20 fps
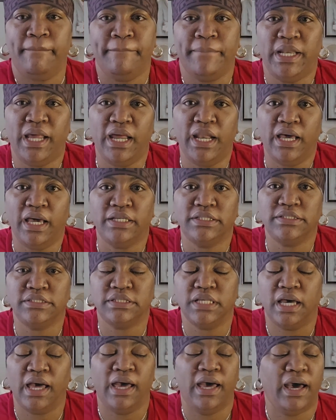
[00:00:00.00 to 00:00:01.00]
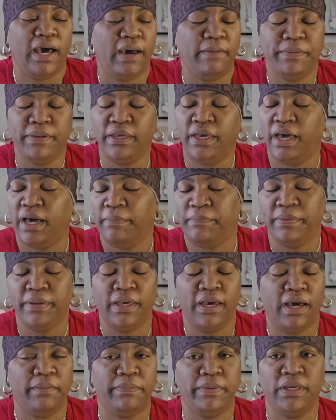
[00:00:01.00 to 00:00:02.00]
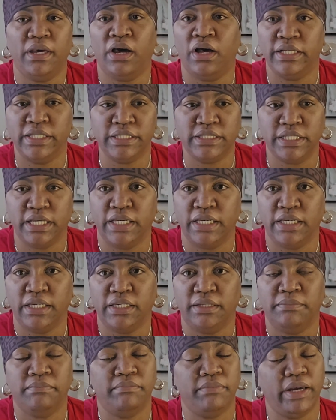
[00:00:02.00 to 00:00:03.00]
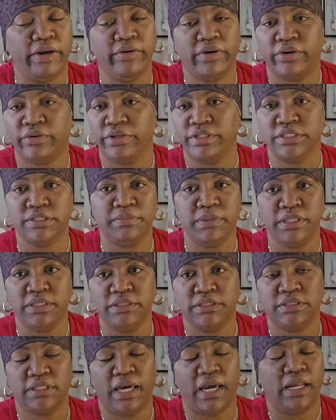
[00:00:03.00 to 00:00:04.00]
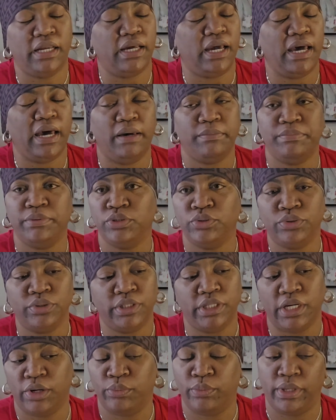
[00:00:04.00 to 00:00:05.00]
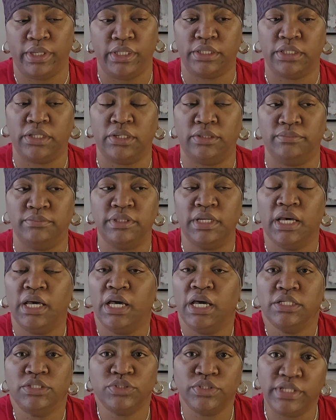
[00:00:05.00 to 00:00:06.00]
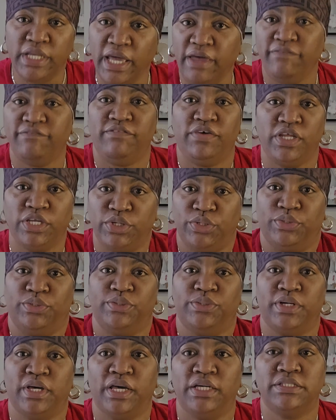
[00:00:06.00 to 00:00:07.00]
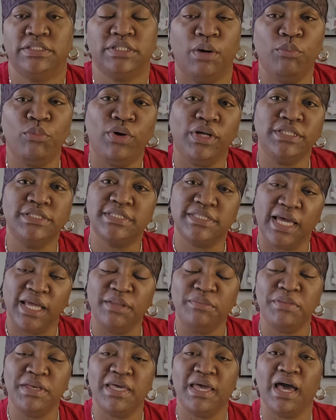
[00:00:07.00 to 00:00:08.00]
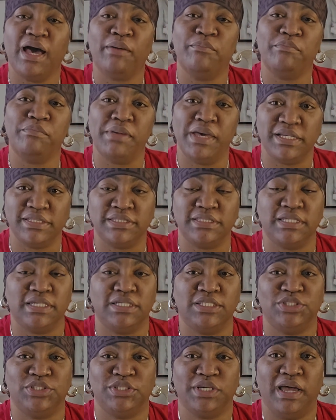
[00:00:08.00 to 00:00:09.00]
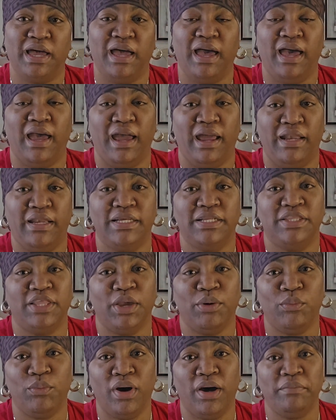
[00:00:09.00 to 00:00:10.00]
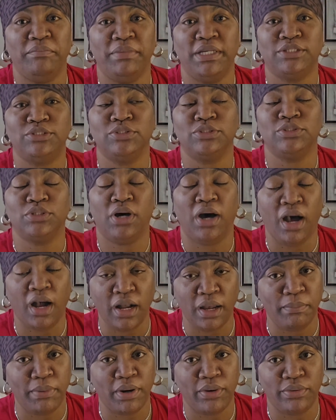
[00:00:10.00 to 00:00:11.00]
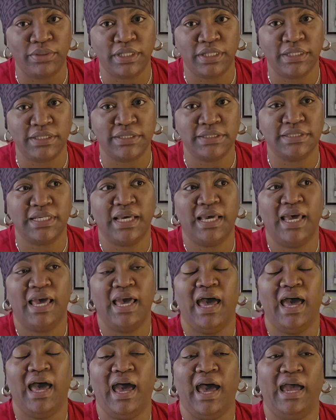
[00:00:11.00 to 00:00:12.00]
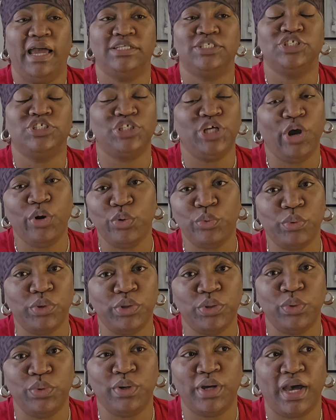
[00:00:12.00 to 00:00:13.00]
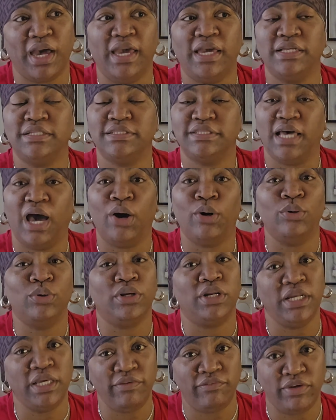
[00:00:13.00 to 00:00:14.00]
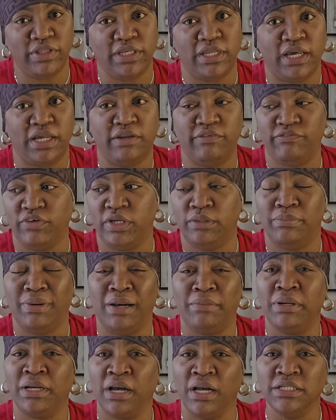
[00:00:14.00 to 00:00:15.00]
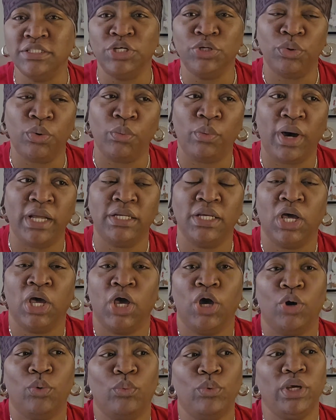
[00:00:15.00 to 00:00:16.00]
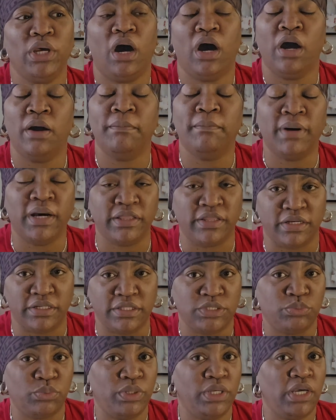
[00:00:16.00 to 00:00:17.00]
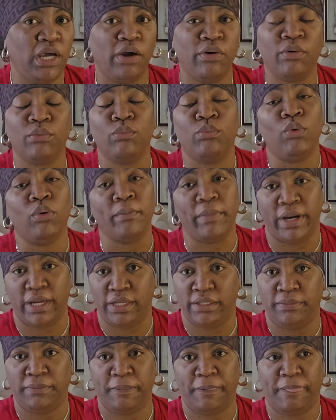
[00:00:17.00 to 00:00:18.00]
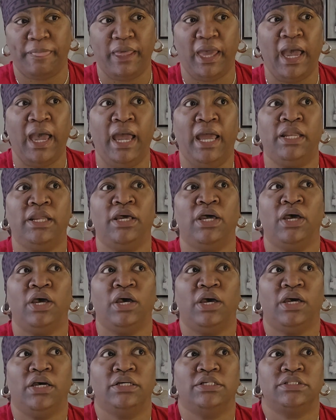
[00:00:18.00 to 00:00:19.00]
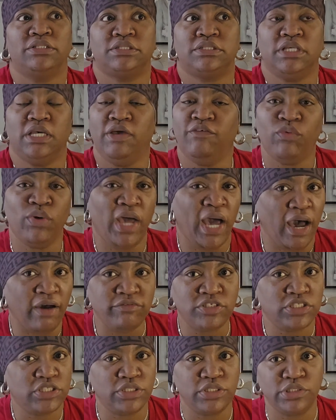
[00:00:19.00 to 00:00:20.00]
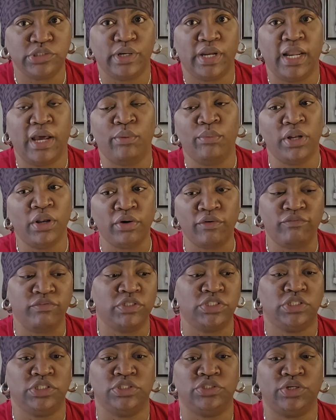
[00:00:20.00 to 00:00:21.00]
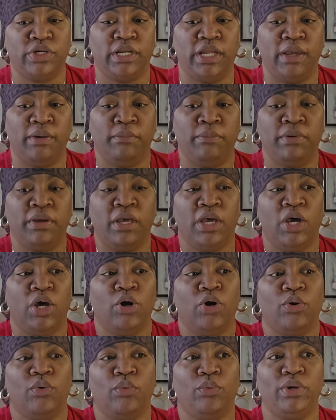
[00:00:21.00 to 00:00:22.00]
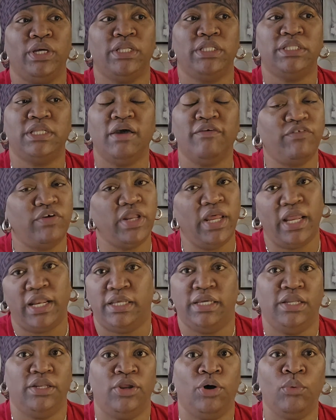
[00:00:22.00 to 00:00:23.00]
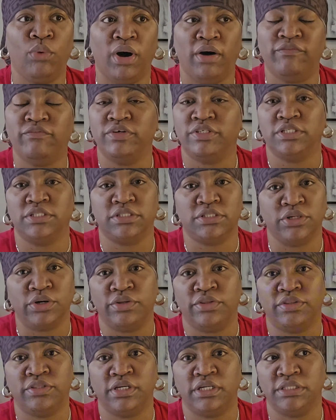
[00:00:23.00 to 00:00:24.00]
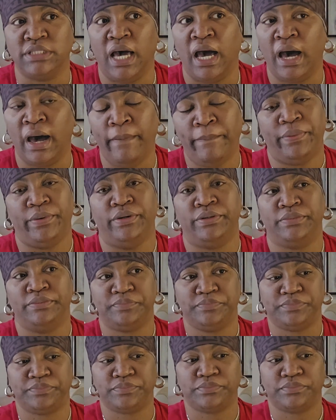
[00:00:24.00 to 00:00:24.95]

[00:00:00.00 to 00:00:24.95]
Madonna's happy holiday, Merry Christmas, and a Happy New Year when it comes. Today's video, someone sent me a message and they want me to talk about this and share it with you guys. I want to leave it in the feedback because you know what? We are mothers, we are a woman, and if we have children and we love our children, them we definitely don't want to see certain things that happen